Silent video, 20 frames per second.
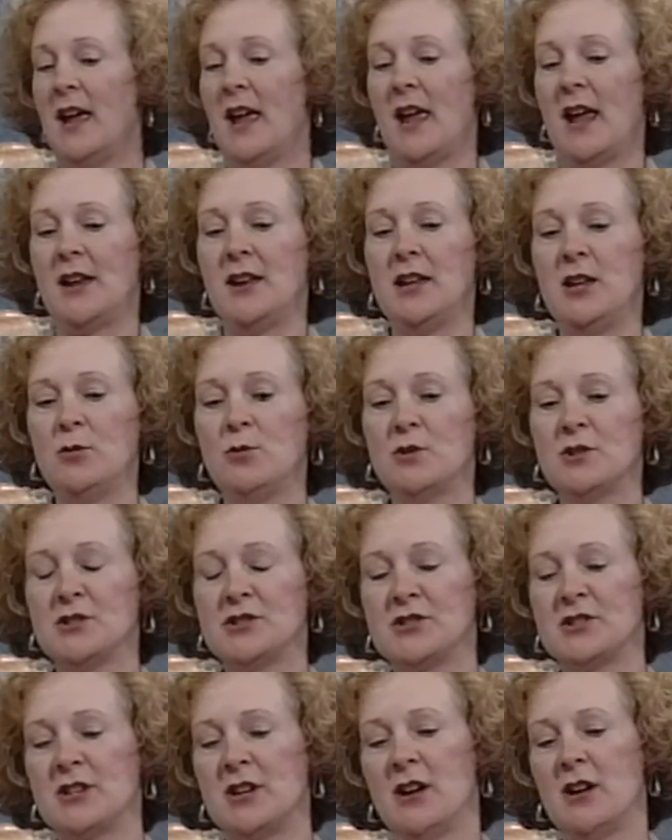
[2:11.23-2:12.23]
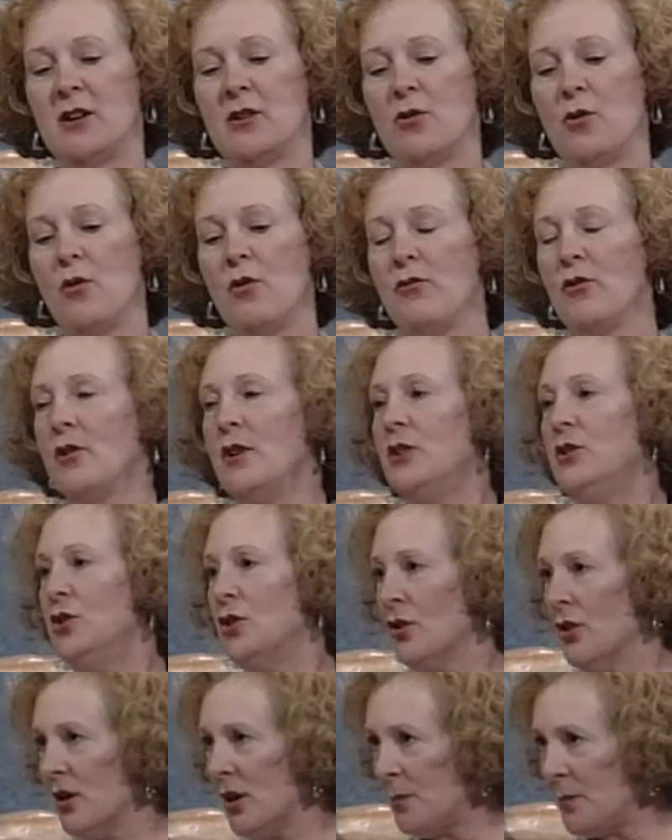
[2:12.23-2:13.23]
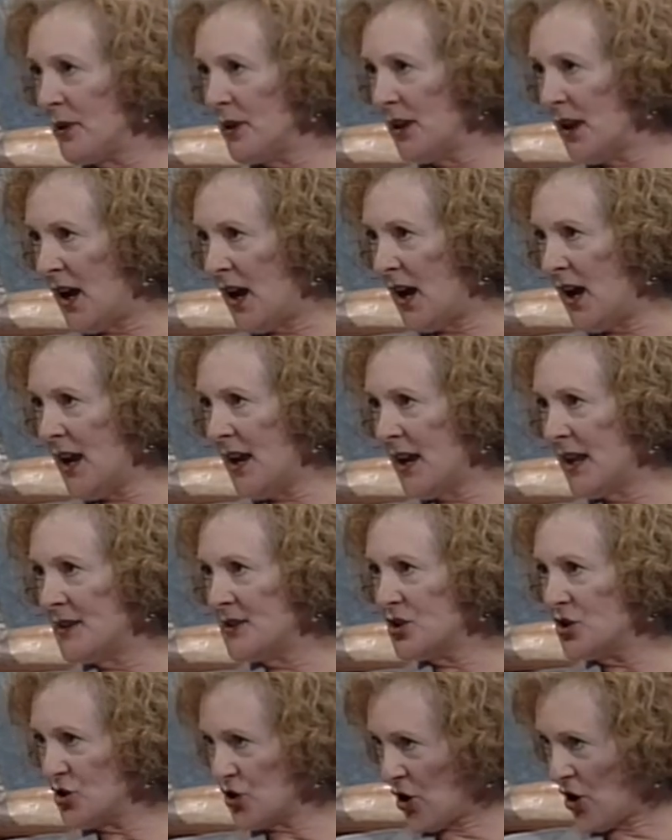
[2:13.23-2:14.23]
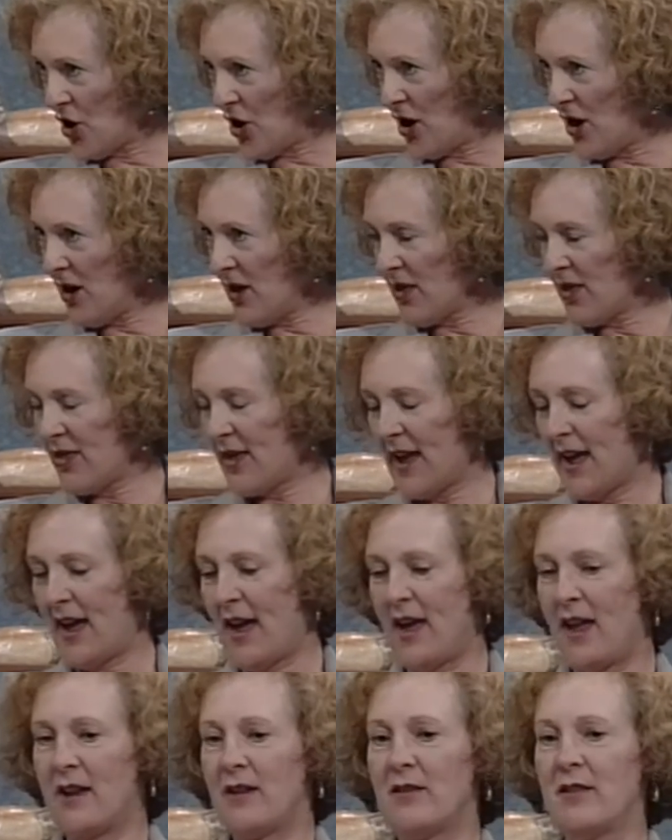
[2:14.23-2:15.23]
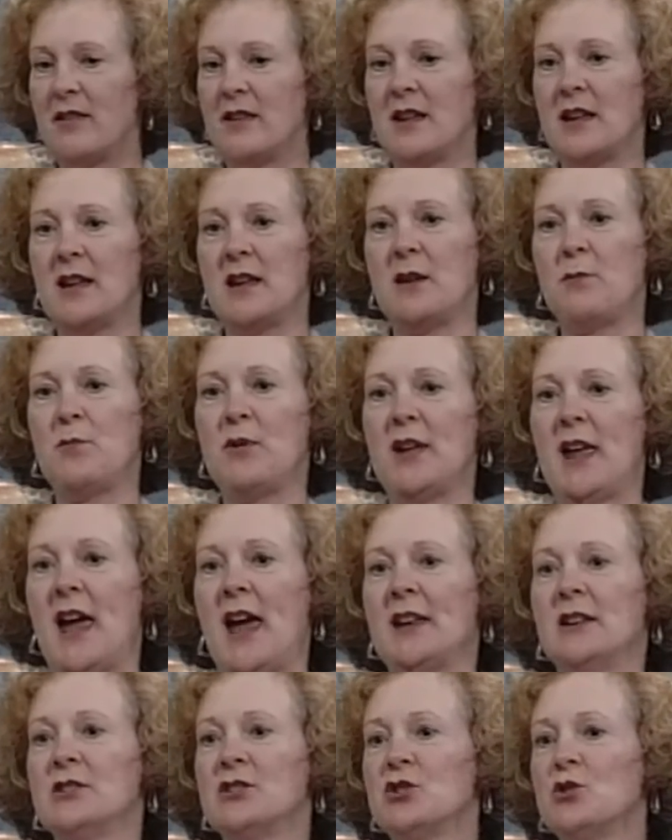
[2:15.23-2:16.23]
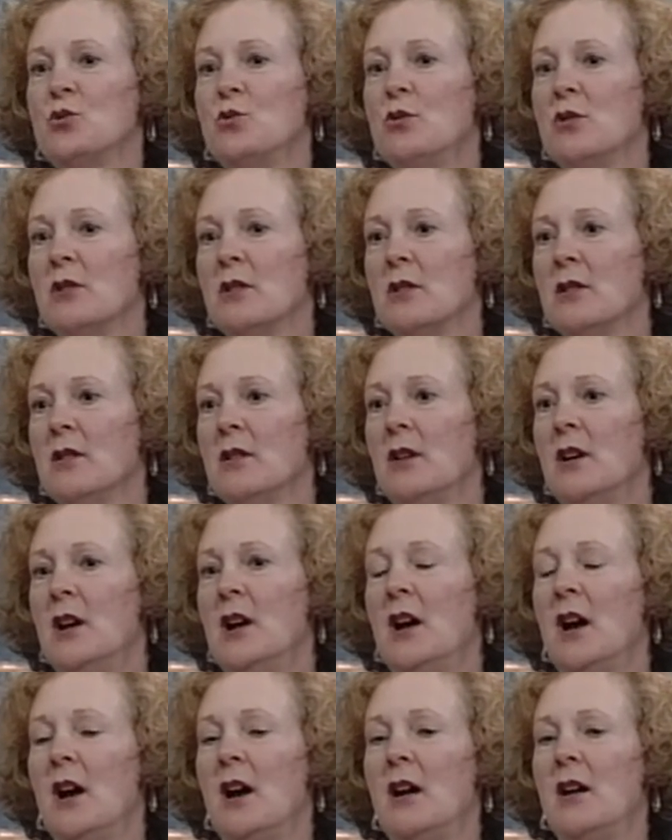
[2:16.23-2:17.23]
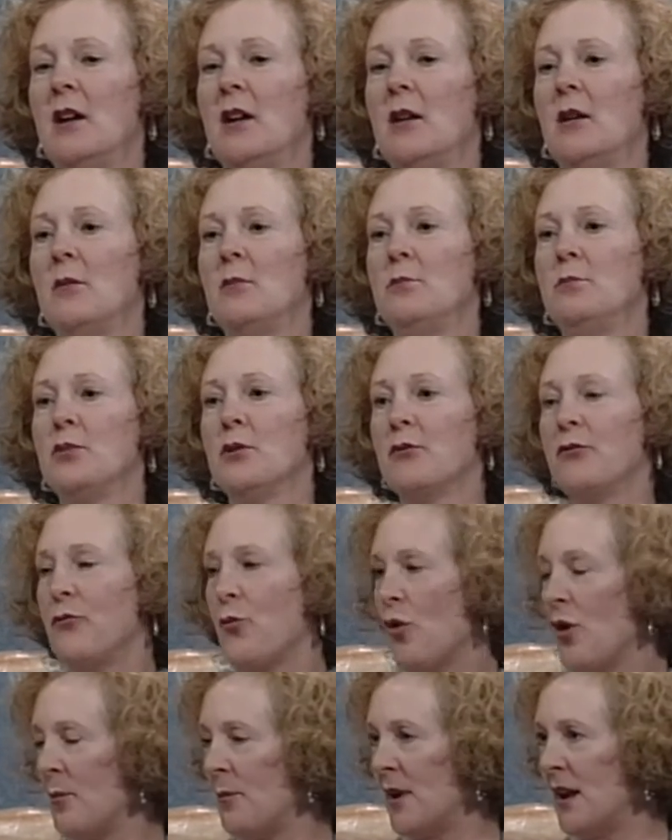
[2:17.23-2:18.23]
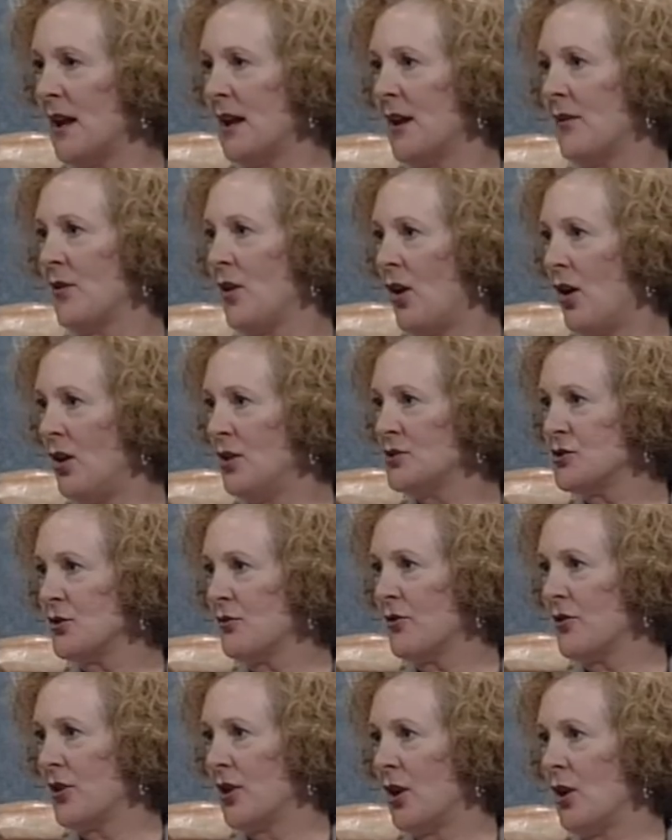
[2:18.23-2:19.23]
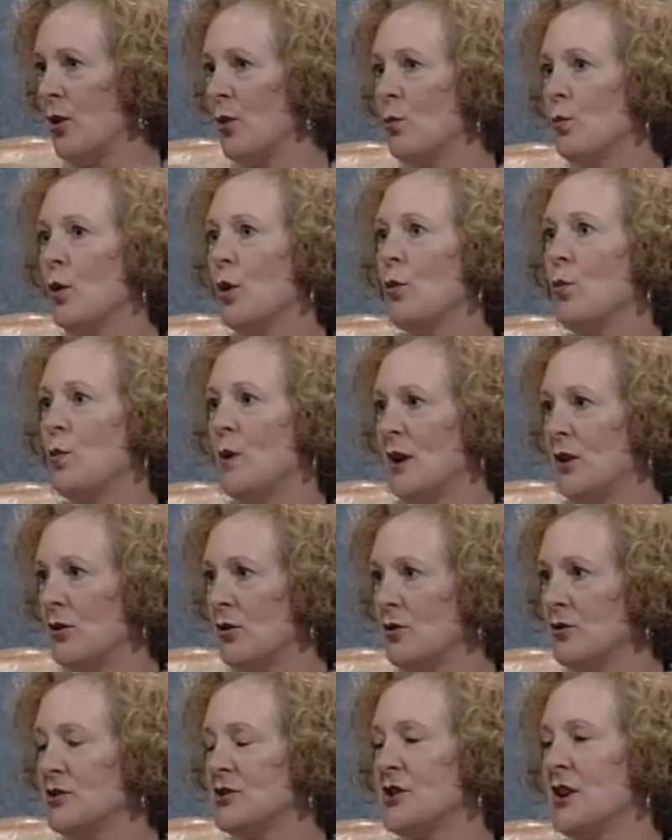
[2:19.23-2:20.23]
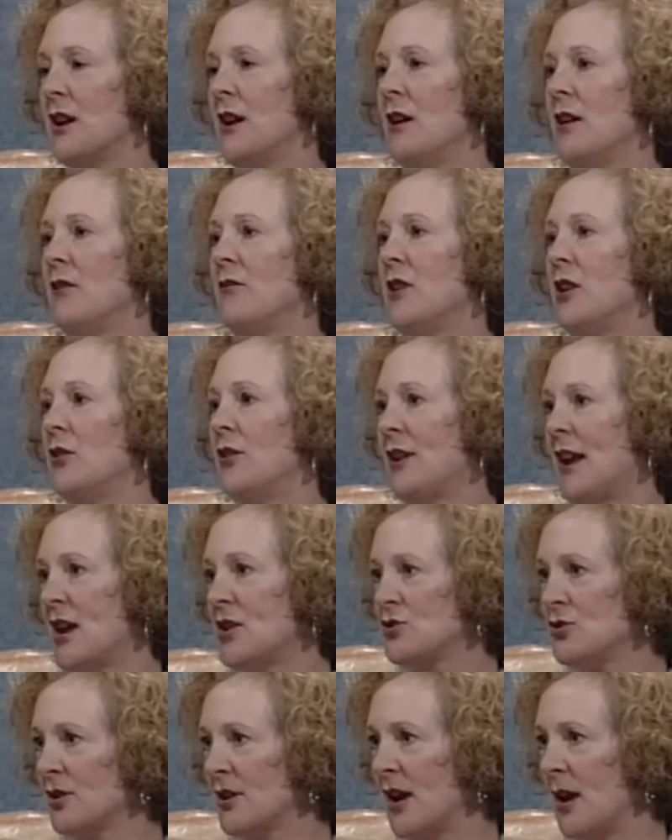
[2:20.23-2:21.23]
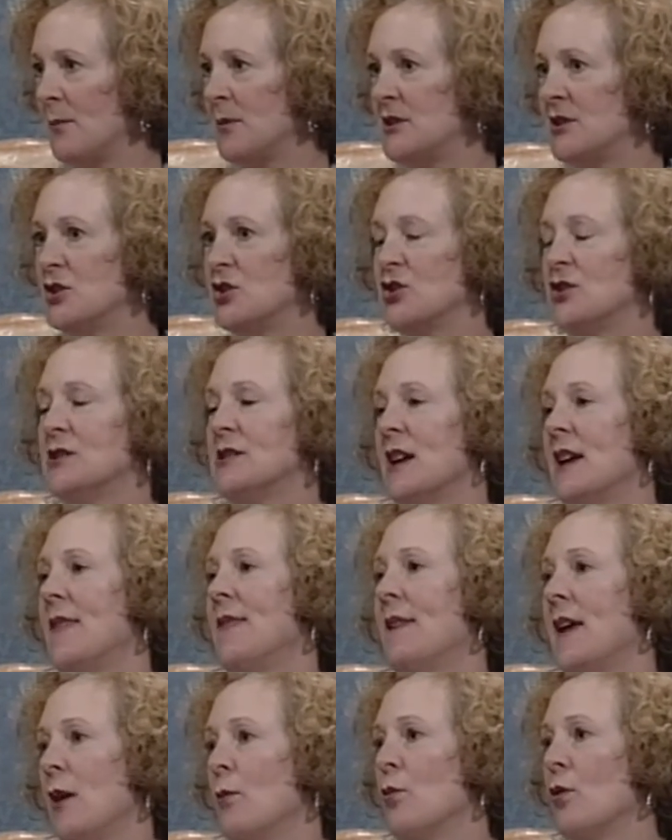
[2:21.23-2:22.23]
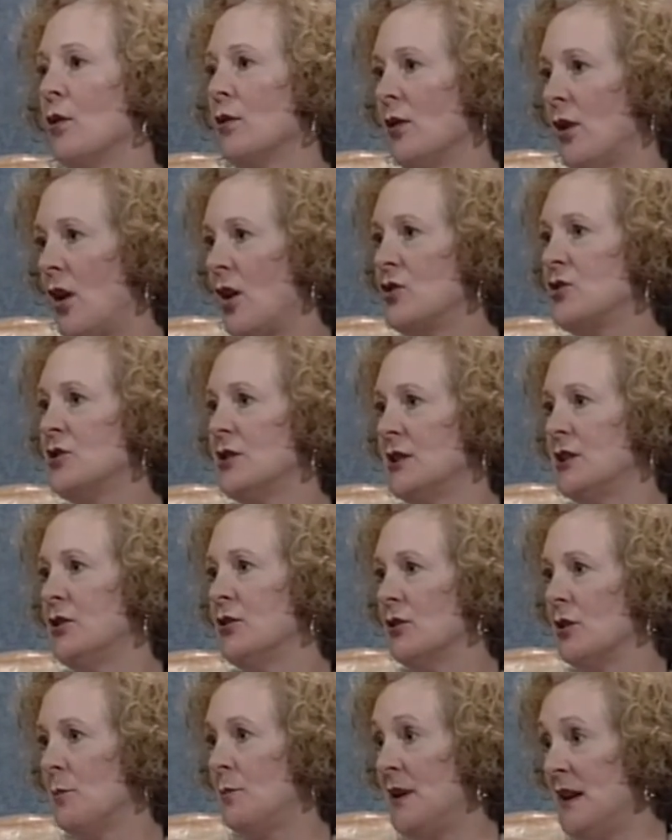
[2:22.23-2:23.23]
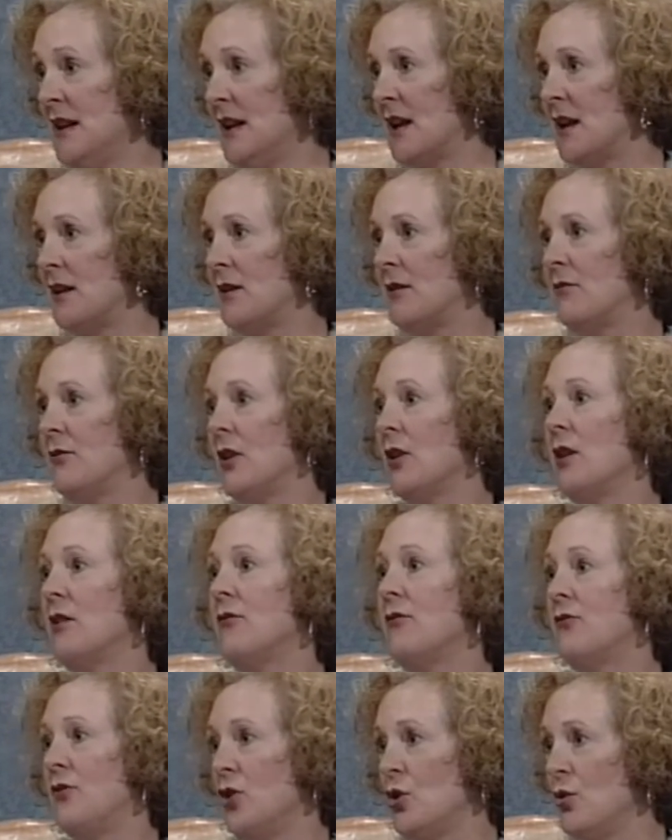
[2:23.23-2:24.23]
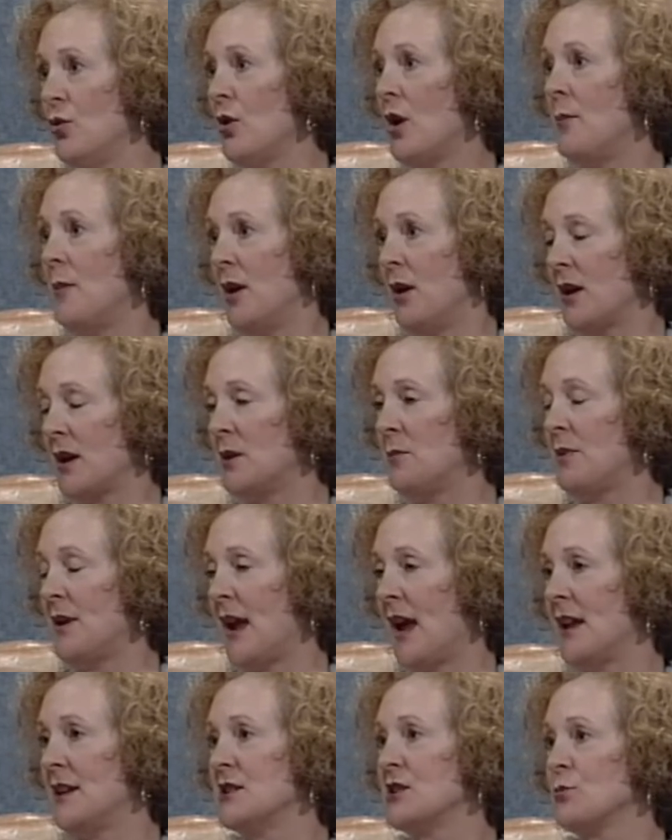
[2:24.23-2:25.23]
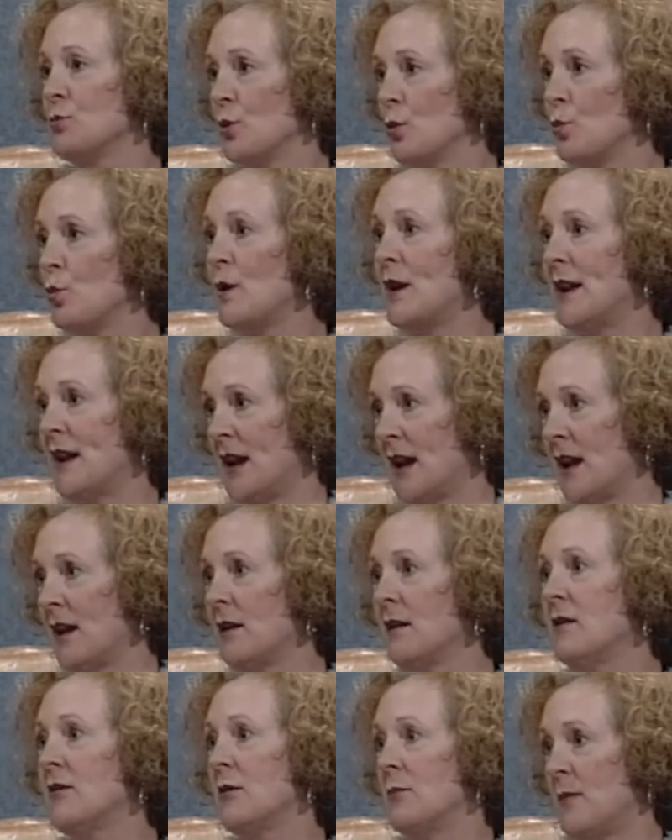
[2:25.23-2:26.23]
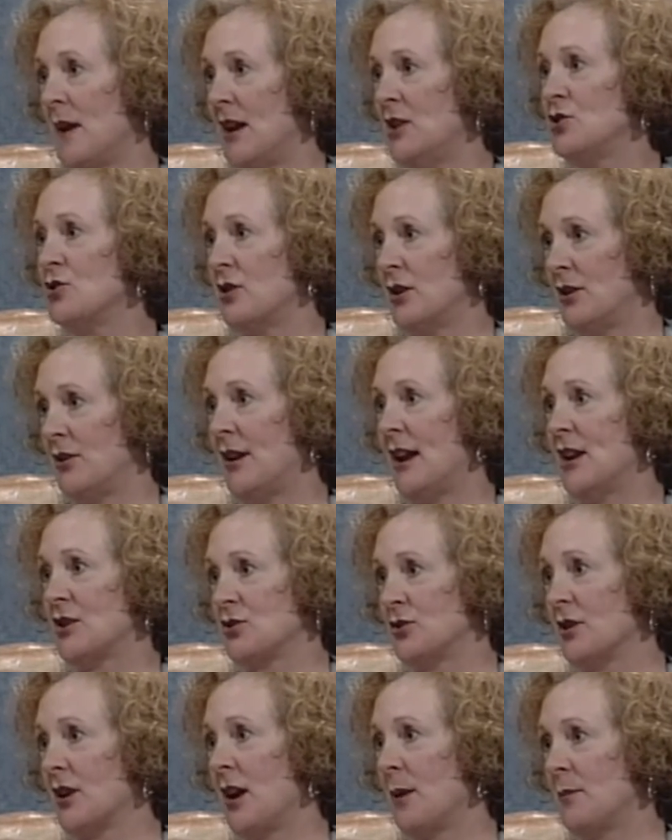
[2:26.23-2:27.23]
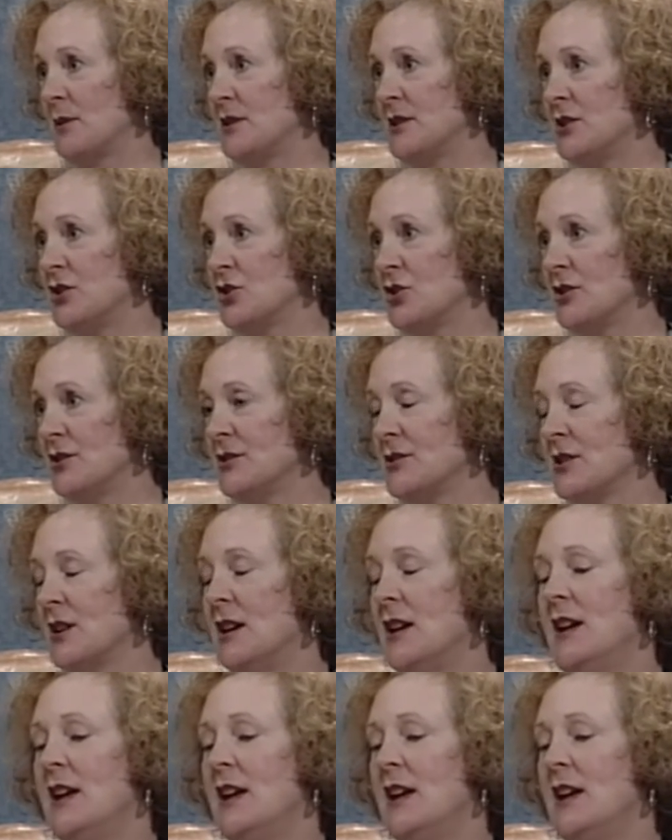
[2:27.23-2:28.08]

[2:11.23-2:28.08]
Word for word: And he was uh, over in Europe a lot and saw that the pianists who were uh, performing in the halls over there were winners of international competitions, and they were largely European. Very few American pianists were winning the major international competitions.